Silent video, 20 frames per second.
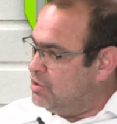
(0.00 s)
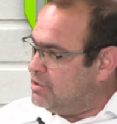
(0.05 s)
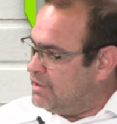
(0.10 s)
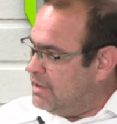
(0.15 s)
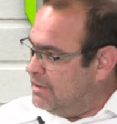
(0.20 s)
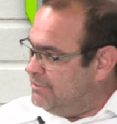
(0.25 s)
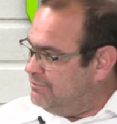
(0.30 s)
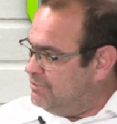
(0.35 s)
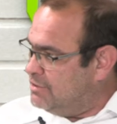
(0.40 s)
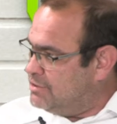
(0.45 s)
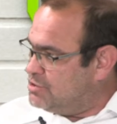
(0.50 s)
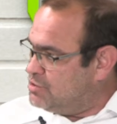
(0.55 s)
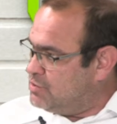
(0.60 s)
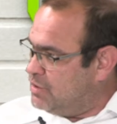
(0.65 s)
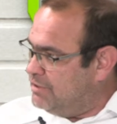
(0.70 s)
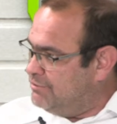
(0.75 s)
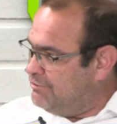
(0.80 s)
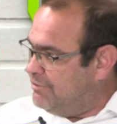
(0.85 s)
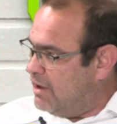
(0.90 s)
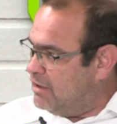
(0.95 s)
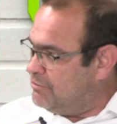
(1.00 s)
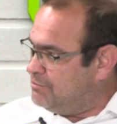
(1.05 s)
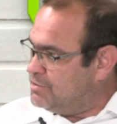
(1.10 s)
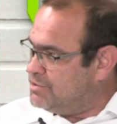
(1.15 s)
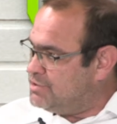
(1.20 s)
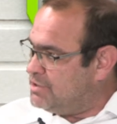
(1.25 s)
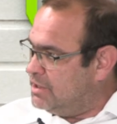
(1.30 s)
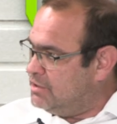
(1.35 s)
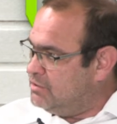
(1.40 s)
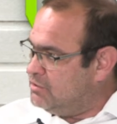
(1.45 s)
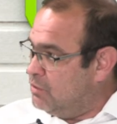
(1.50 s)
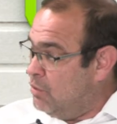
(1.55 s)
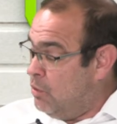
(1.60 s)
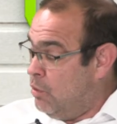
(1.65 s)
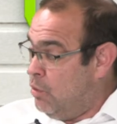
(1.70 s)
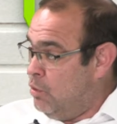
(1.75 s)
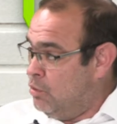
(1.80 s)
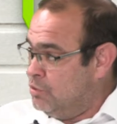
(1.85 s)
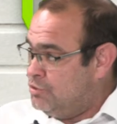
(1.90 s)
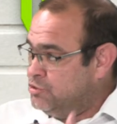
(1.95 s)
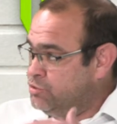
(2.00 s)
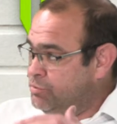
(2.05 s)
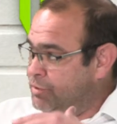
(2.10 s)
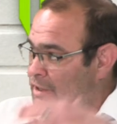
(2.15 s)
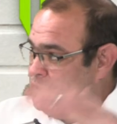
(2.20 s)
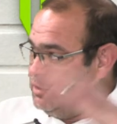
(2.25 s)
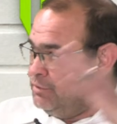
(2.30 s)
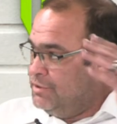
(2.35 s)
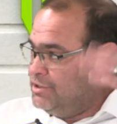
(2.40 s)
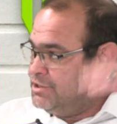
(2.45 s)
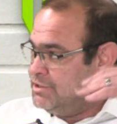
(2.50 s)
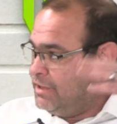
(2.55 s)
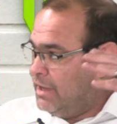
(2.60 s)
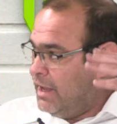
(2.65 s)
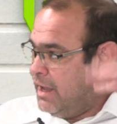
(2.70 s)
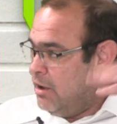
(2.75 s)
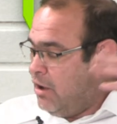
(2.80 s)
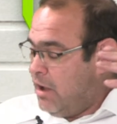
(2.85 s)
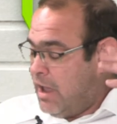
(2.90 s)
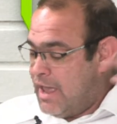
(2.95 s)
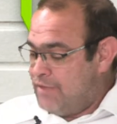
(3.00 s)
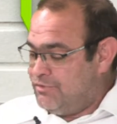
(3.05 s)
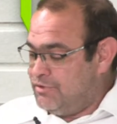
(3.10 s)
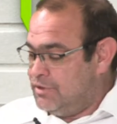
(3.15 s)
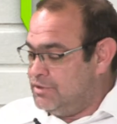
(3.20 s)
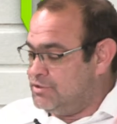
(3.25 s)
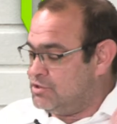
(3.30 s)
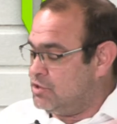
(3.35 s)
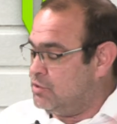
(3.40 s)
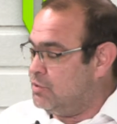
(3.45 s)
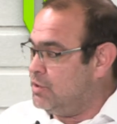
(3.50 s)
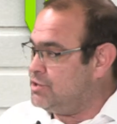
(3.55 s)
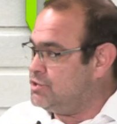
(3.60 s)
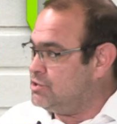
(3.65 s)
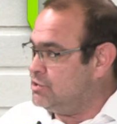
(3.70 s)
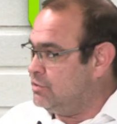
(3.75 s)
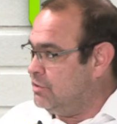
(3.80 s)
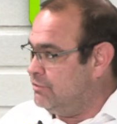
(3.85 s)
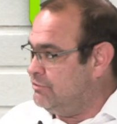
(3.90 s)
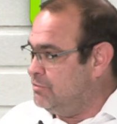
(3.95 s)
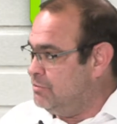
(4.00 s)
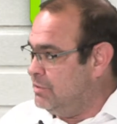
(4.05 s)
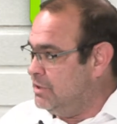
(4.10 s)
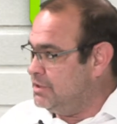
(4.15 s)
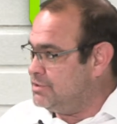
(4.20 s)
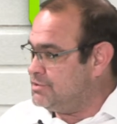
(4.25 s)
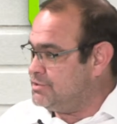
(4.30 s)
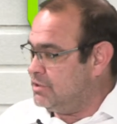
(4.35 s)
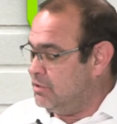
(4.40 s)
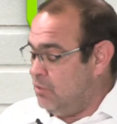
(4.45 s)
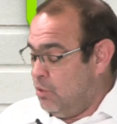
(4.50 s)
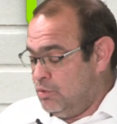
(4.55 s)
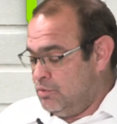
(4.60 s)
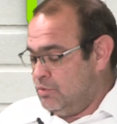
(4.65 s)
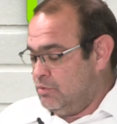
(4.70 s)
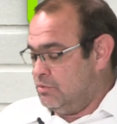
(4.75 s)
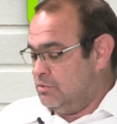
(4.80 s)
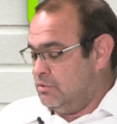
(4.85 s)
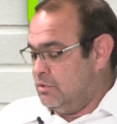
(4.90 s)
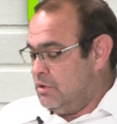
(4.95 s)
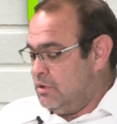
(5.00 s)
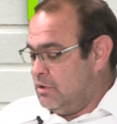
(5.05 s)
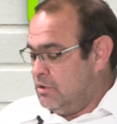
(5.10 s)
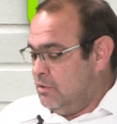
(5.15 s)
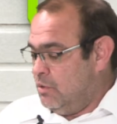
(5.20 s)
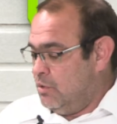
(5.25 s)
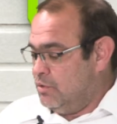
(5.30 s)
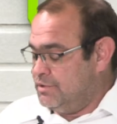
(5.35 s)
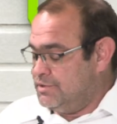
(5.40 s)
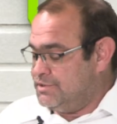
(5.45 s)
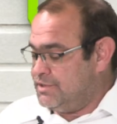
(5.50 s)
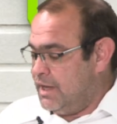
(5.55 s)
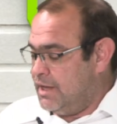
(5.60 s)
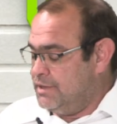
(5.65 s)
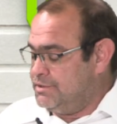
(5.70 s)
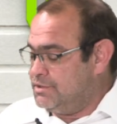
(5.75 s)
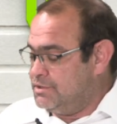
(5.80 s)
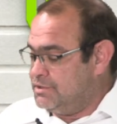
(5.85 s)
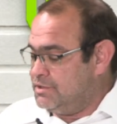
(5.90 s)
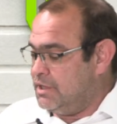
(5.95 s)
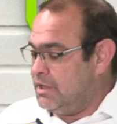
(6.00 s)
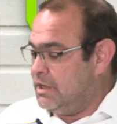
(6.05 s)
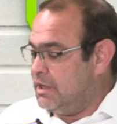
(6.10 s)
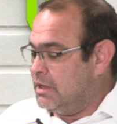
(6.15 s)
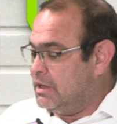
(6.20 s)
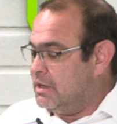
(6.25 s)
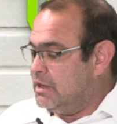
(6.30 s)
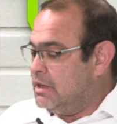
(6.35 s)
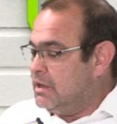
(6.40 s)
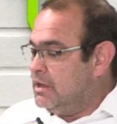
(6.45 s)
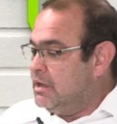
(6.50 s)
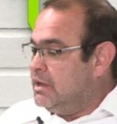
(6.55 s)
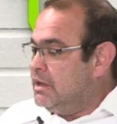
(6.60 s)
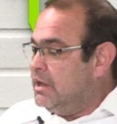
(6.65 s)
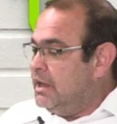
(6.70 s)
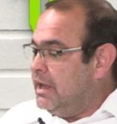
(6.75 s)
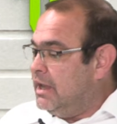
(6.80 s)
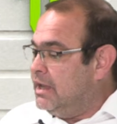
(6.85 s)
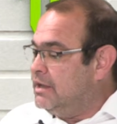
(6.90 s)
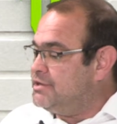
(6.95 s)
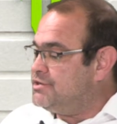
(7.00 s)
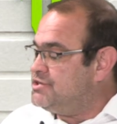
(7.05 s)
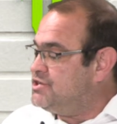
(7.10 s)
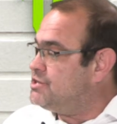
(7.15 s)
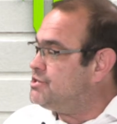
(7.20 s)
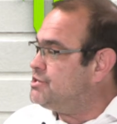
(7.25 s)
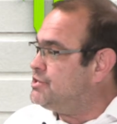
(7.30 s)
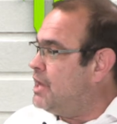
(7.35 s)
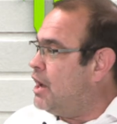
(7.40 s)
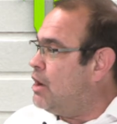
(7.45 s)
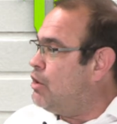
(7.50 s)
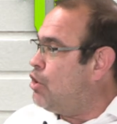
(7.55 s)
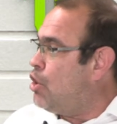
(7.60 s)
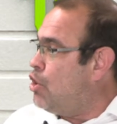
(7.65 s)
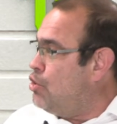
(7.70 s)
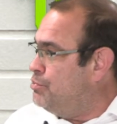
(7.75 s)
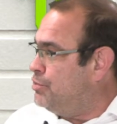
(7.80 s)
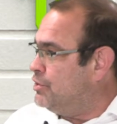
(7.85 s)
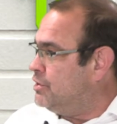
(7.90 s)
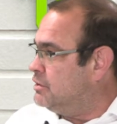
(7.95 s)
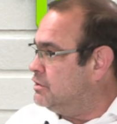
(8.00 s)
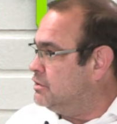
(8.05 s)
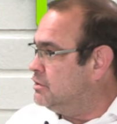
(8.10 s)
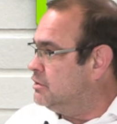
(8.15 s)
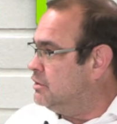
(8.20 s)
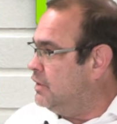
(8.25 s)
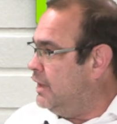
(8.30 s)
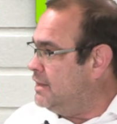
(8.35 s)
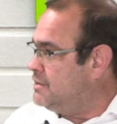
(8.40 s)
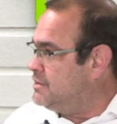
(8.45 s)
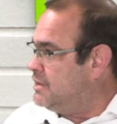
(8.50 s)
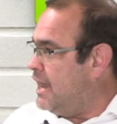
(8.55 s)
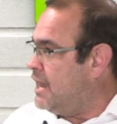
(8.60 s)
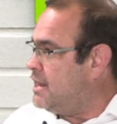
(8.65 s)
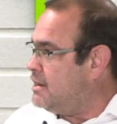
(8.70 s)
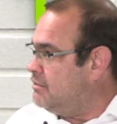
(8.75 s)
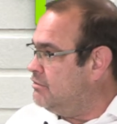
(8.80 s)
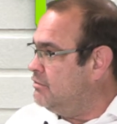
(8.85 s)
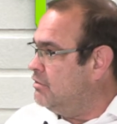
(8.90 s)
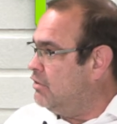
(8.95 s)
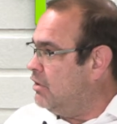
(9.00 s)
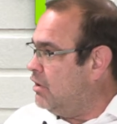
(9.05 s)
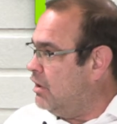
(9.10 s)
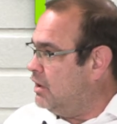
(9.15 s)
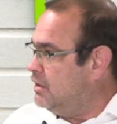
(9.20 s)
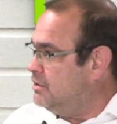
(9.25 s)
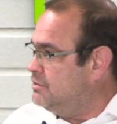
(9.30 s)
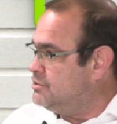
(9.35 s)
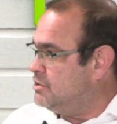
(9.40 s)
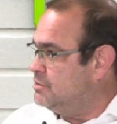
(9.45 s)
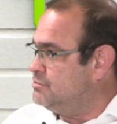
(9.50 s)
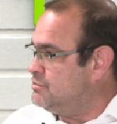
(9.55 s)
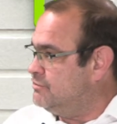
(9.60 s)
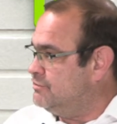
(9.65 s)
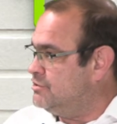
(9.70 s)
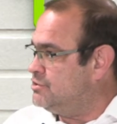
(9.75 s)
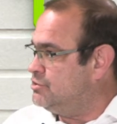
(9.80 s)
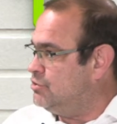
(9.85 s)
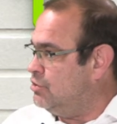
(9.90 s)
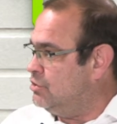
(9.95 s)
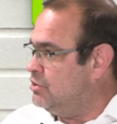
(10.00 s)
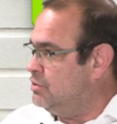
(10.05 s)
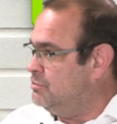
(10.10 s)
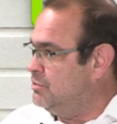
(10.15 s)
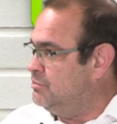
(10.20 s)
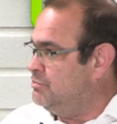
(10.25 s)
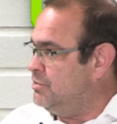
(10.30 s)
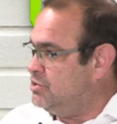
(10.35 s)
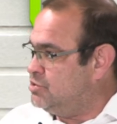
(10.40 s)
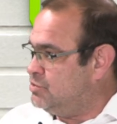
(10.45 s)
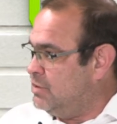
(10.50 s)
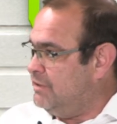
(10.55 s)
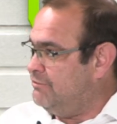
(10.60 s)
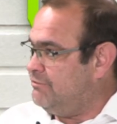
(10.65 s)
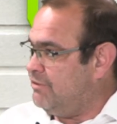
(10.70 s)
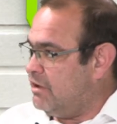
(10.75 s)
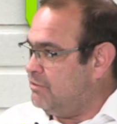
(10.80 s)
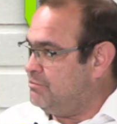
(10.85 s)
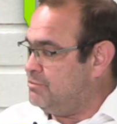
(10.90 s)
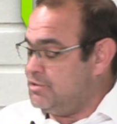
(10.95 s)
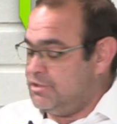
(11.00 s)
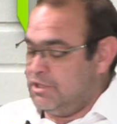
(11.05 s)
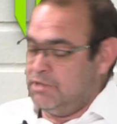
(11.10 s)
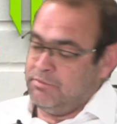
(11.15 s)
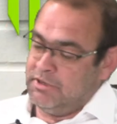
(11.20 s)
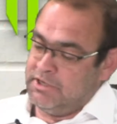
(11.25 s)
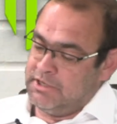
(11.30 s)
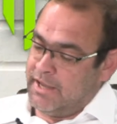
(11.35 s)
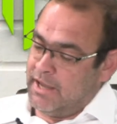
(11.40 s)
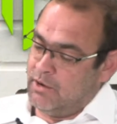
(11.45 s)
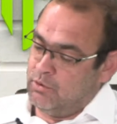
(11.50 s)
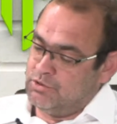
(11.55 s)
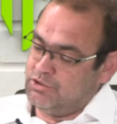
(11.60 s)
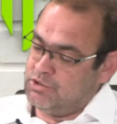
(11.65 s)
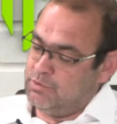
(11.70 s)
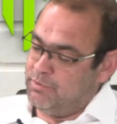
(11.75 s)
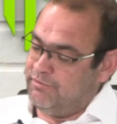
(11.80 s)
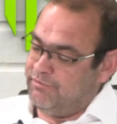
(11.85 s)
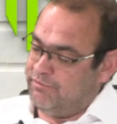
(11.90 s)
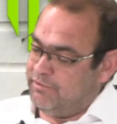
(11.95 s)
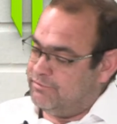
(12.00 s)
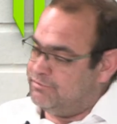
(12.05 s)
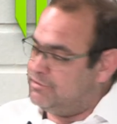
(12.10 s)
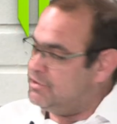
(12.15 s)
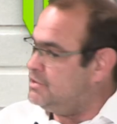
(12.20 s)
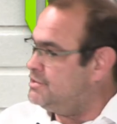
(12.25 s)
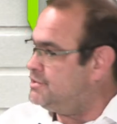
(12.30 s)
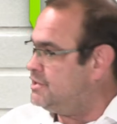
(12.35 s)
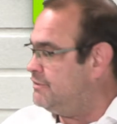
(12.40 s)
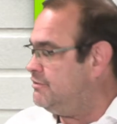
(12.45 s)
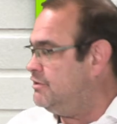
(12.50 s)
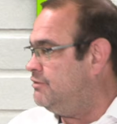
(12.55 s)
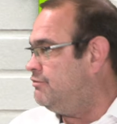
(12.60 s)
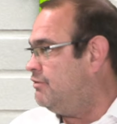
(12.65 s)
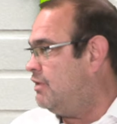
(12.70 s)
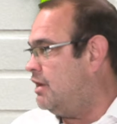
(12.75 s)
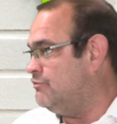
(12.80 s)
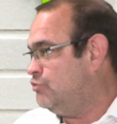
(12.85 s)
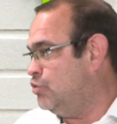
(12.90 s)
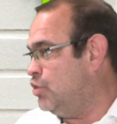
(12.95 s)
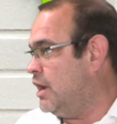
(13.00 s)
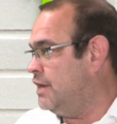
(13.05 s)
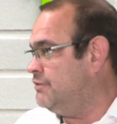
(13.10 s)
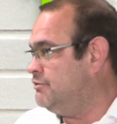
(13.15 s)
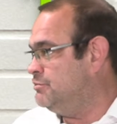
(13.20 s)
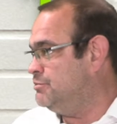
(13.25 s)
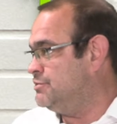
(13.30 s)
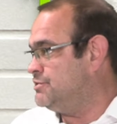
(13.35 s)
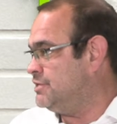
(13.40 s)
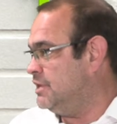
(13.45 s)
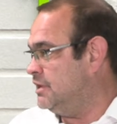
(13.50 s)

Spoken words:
a fixed 25% or to be increased at the discretion of a minister or this entity. It is just now open. It can, in terms of this document, be 25%, but it can also be 50, 75 or 100%.